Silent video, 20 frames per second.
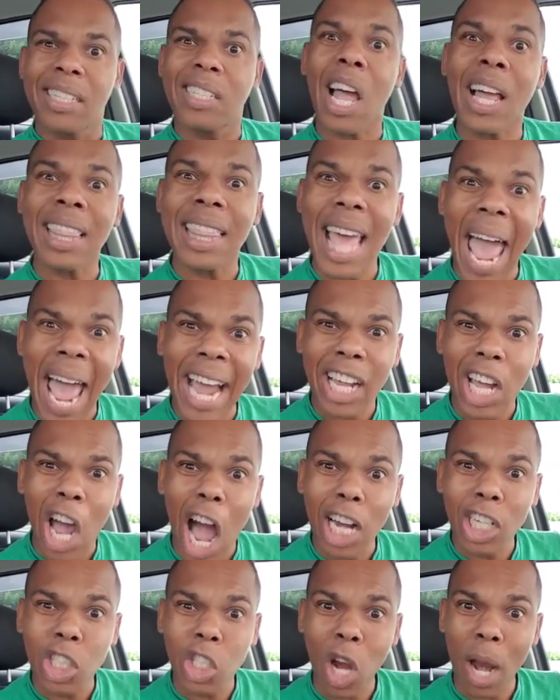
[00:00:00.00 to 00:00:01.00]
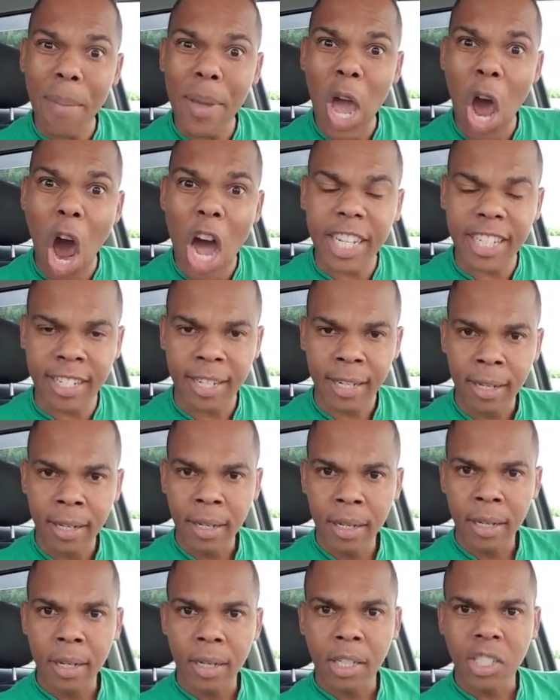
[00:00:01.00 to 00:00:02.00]
So they contribute.
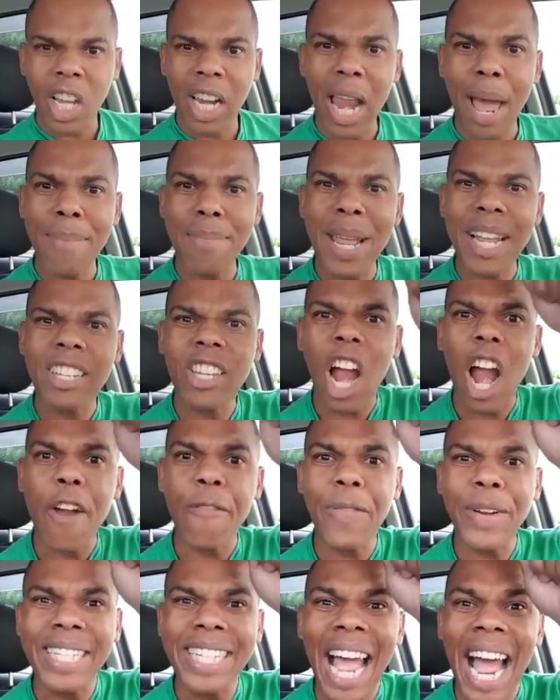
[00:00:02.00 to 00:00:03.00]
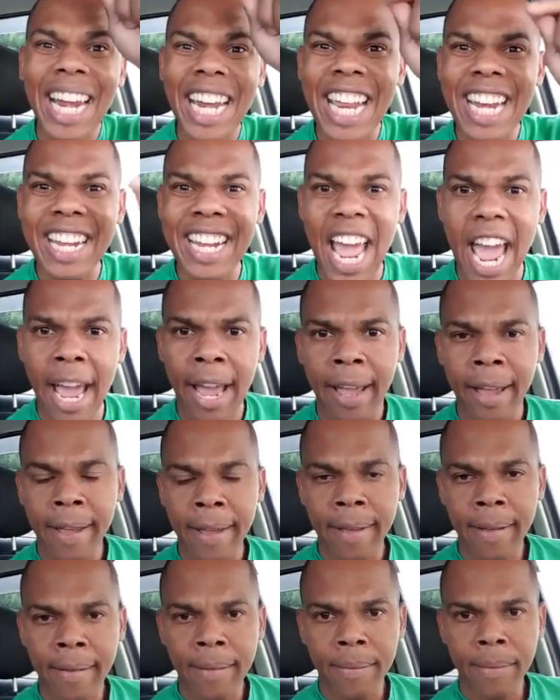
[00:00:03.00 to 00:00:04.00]
So them deserve to turn in there.
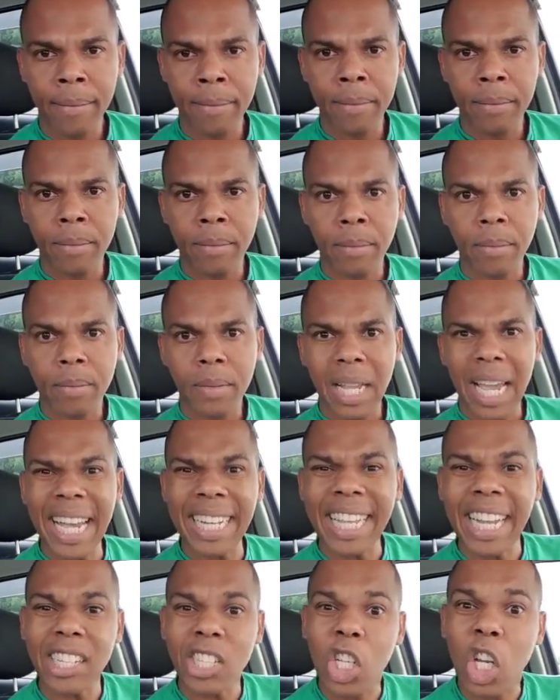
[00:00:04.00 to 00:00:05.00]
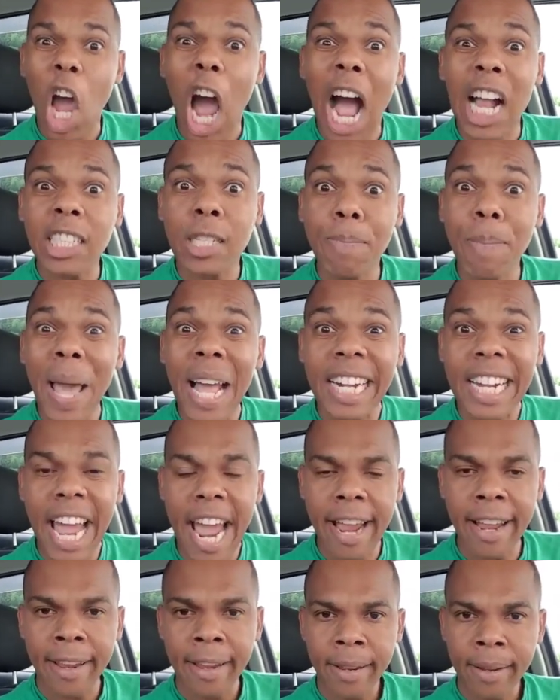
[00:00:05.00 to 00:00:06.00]
It is God's
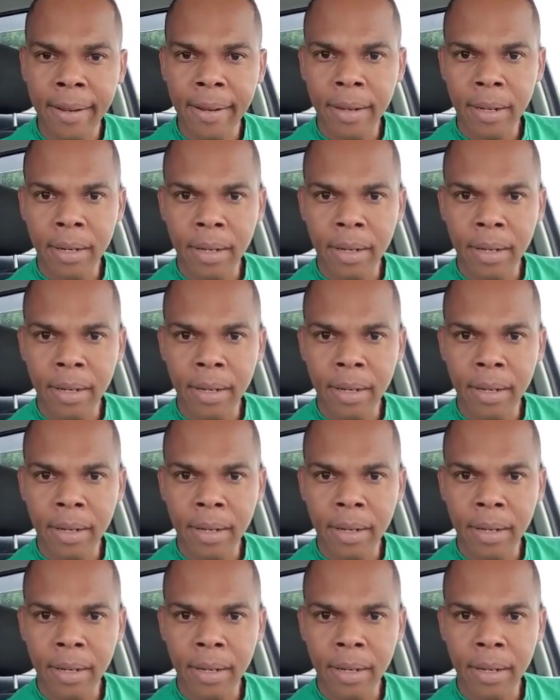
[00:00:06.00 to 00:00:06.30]
building.